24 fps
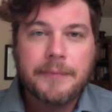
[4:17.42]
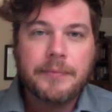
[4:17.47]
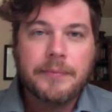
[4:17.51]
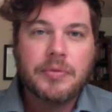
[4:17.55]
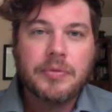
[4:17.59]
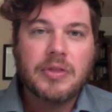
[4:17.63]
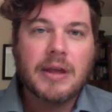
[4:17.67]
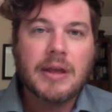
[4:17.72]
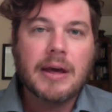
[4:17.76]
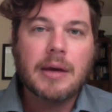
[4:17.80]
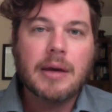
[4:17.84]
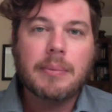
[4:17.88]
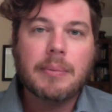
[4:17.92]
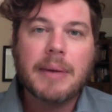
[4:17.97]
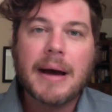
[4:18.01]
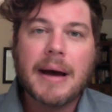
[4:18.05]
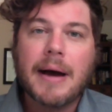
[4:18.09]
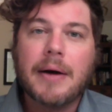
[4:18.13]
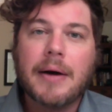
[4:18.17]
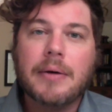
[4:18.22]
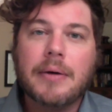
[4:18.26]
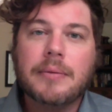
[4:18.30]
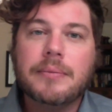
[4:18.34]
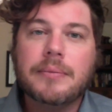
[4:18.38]
Think
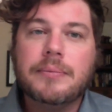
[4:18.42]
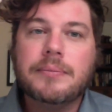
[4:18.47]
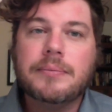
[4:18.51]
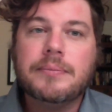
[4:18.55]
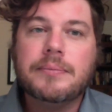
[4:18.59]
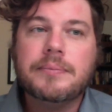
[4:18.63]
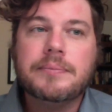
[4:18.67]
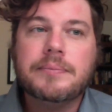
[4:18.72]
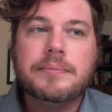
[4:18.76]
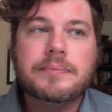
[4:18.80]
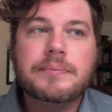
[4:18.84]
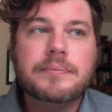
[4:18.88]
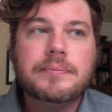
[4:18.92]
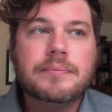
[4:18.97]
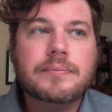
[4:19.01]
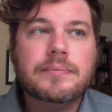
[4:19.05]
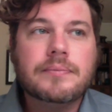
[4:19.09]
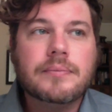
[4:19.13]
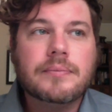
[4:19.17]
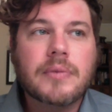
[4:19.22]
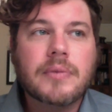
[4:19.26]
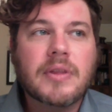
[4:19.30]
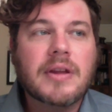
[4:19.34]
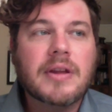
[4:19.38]
about
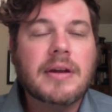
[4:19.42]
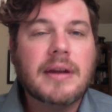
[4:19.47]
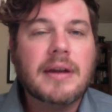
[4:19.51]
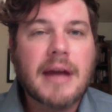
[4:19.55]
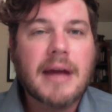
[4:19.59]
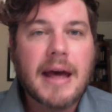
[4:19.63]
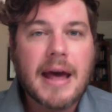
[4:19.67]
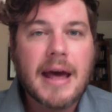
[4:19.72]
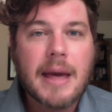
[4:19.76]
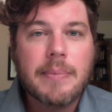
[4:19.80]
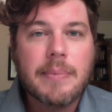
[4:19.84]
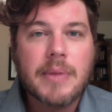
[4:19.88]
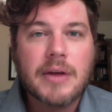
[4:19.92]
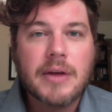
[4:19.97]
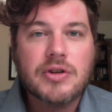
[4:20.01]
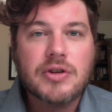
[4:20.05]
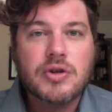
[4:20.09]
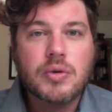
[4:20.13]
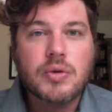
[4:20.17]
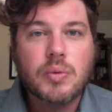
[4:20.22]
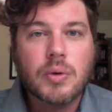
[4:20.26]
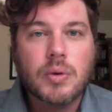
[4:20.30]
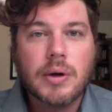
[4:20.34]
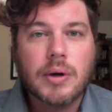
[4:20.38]
the name that
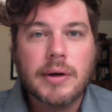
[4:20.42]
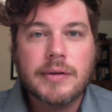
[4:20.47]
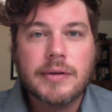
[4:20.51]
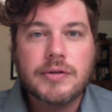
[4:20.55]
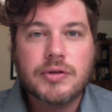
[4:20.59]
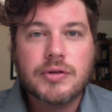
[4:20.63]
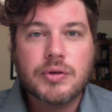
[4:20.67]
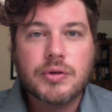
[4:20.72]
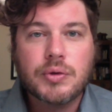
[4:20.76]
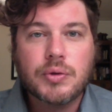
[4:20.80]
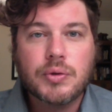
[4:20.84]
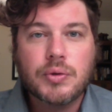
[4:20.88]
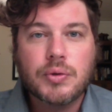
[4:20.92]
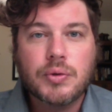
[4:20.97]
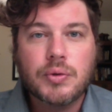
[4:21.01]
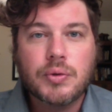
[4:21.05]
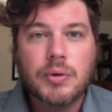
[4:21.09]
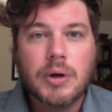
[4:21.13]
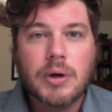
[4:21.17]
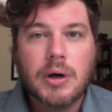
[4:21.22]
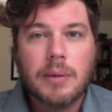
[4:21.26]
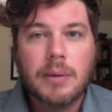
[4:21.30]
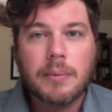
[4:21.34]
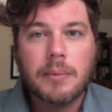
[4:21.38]
you want
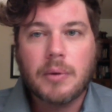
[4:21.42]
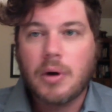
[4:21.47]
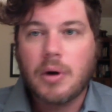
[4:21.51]
to